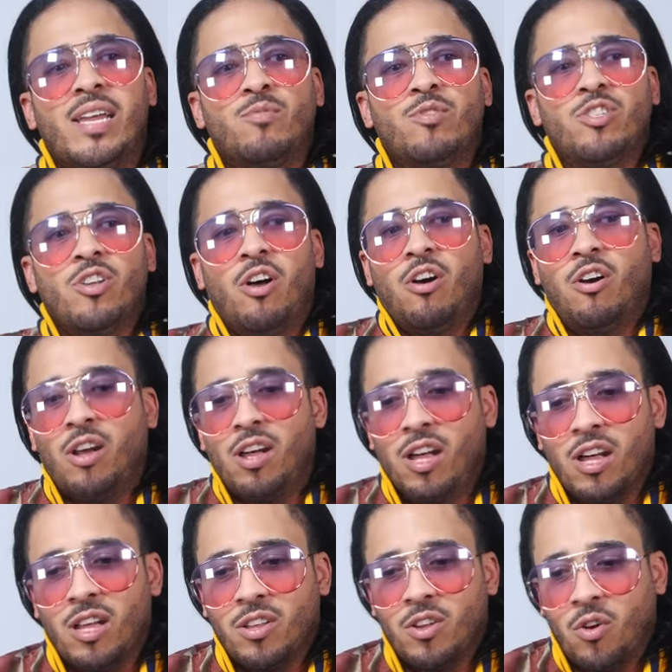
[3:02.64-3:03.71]
they was all
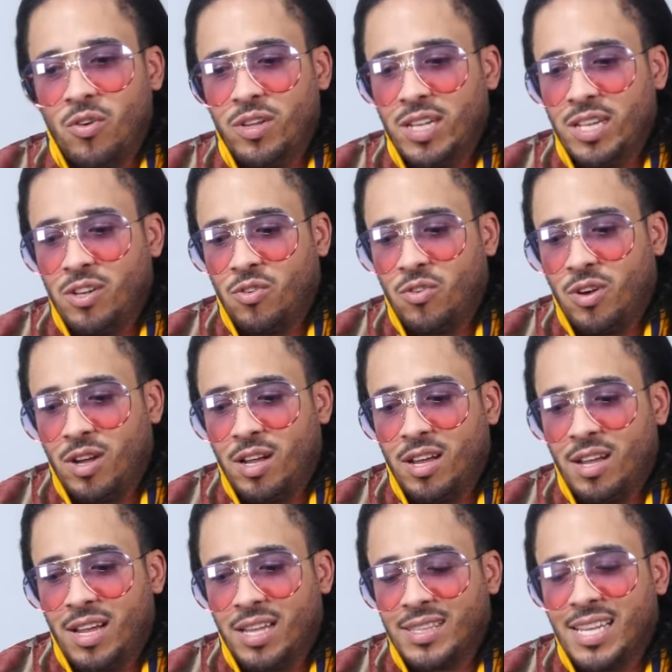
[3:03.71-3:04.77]
uh, going in on
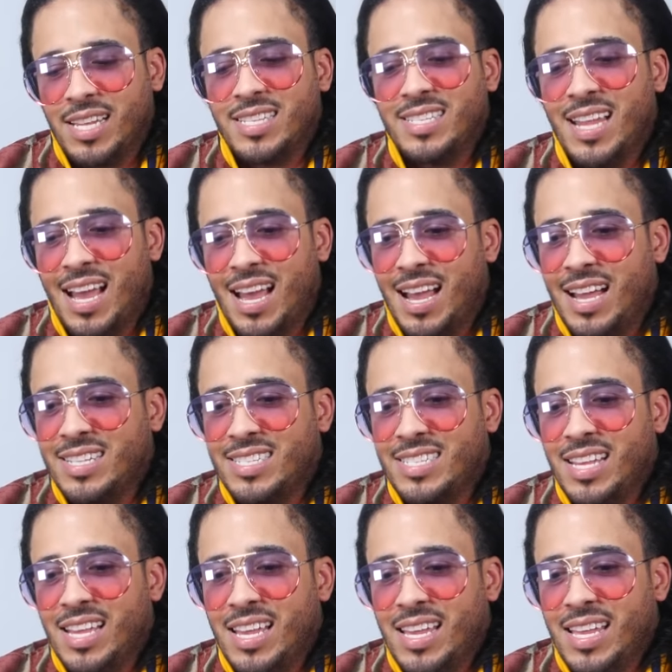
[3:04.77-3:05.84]
uh, I think Nas
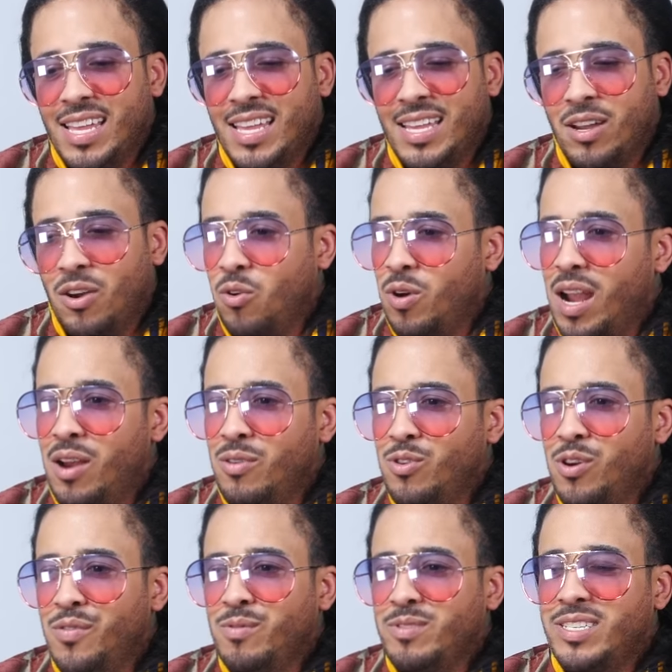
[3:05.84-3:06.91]
or I don't
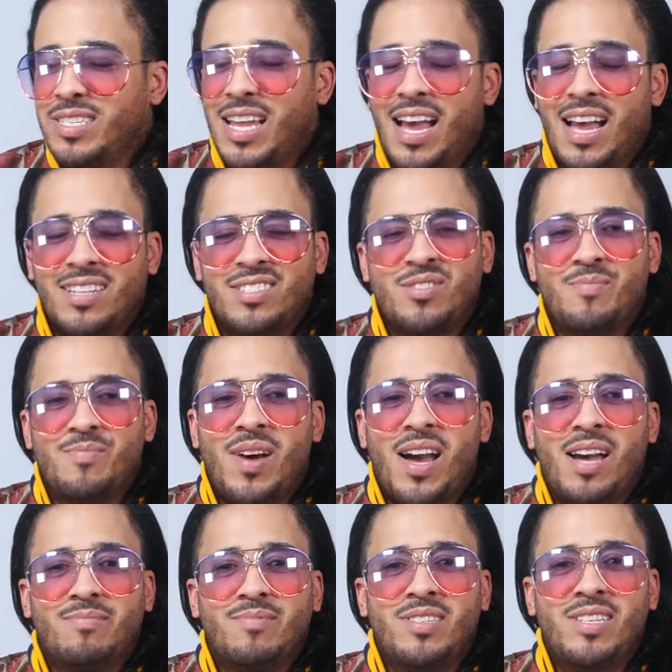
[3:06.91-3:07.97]
know if it was Nas or
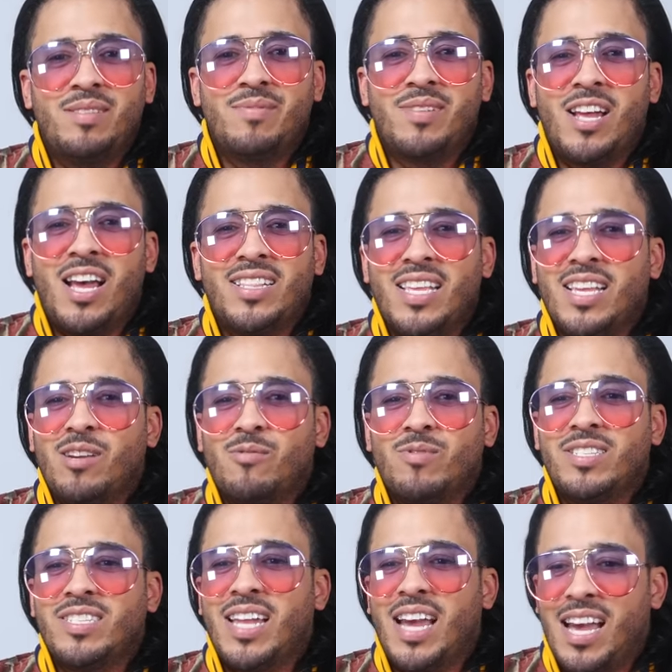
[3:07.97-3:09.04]
Mobb Deep. I think it
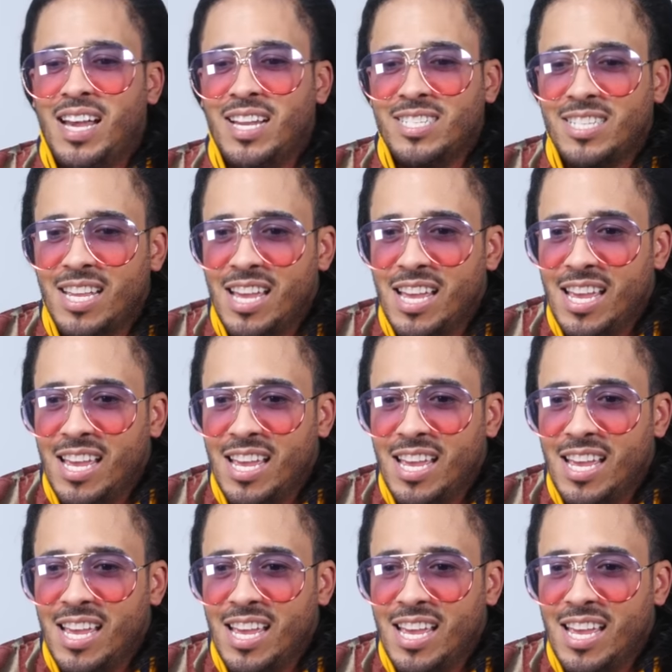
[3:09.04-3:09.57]
was Nas.